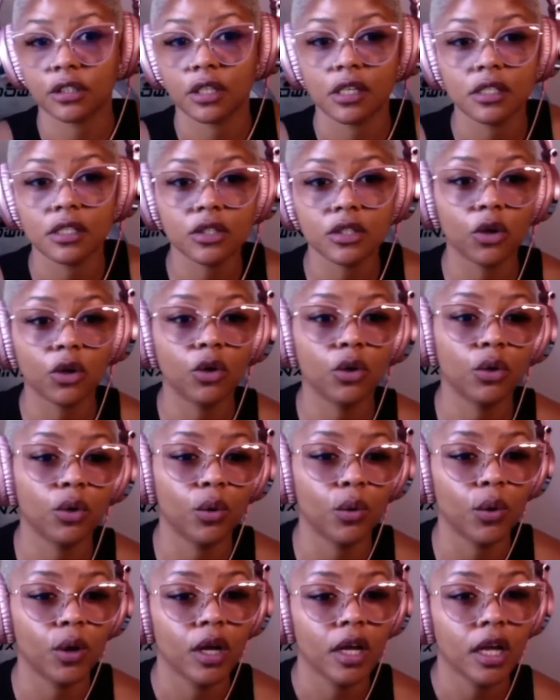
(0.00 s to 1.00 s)

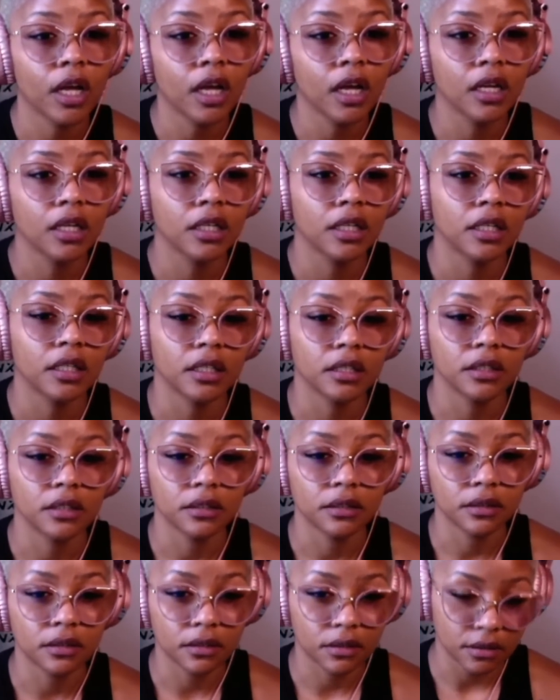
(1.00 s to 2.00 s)
So
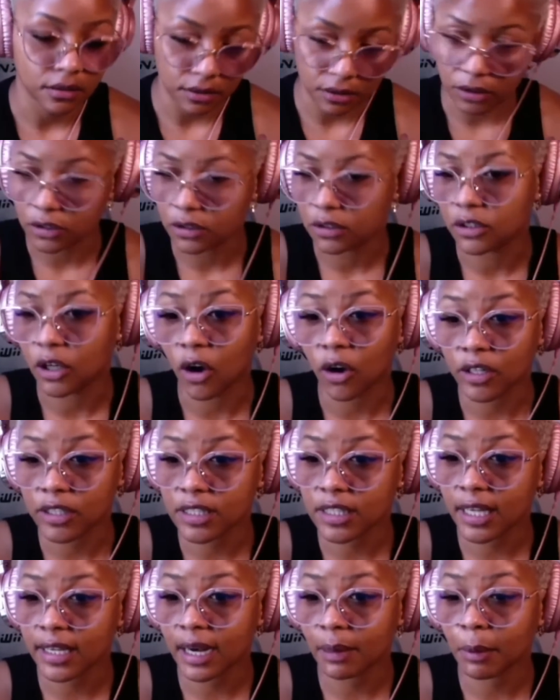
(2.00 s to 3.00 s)
Dawn
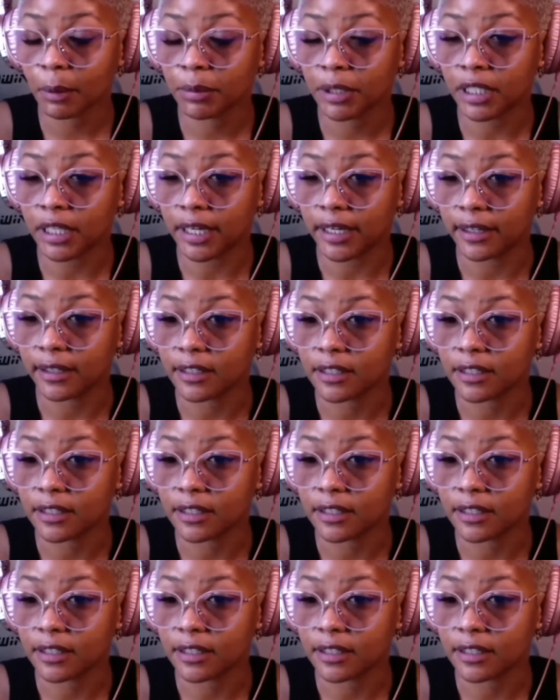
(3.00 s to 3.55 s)
said I'm going to be there.